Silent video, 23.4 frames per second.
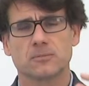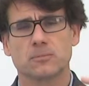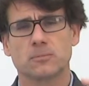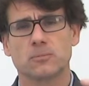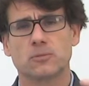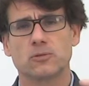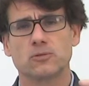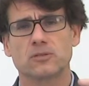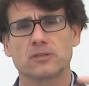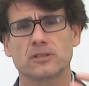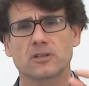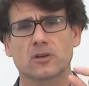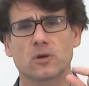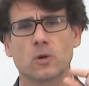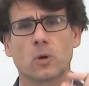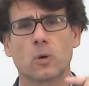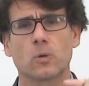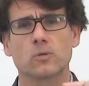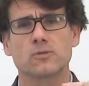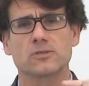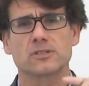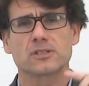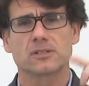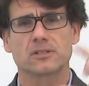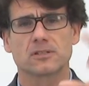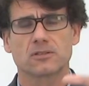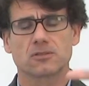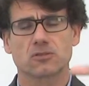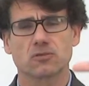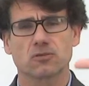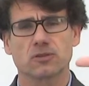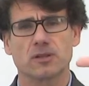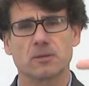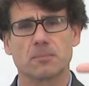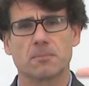put codes
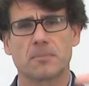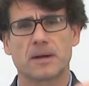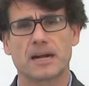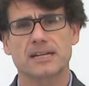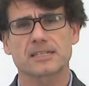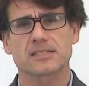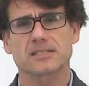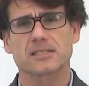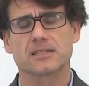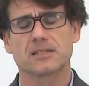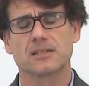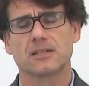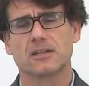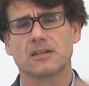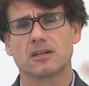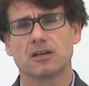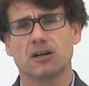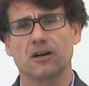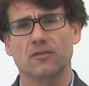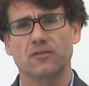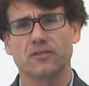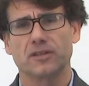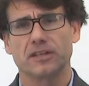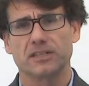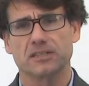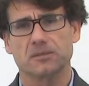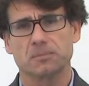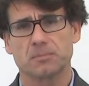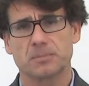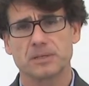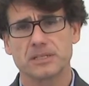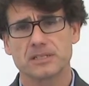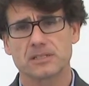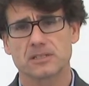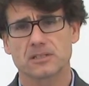to the parts of the
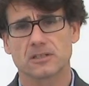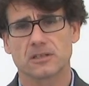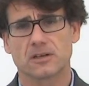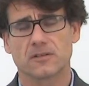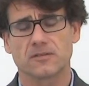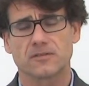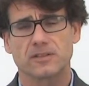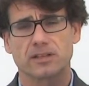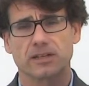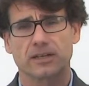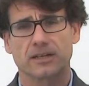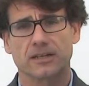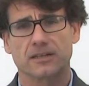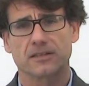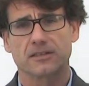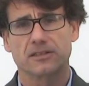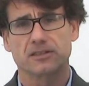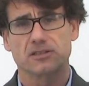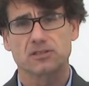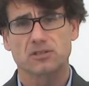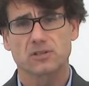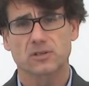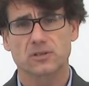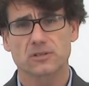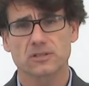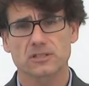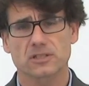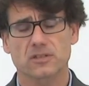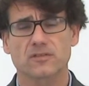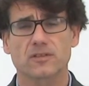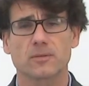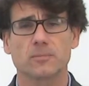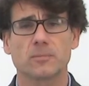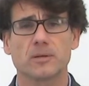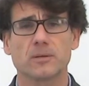speech, of the discourse
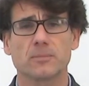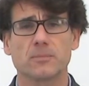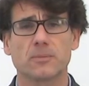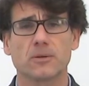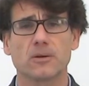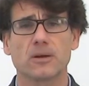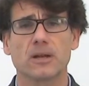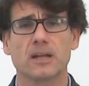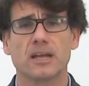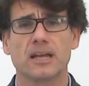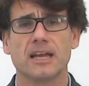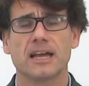of the people,